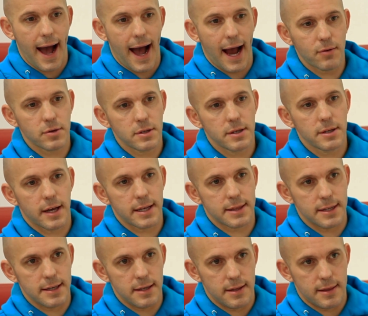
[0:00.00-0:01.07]
I really like
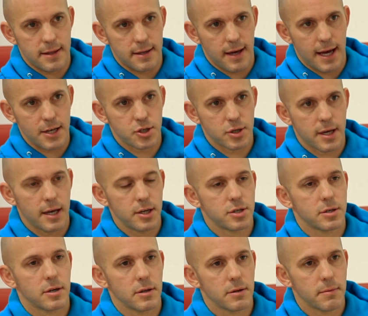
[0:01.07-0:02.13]
the
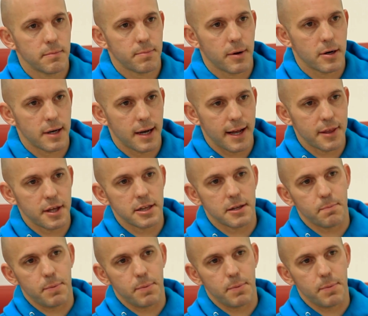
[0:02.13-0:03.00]
educational part. And I think the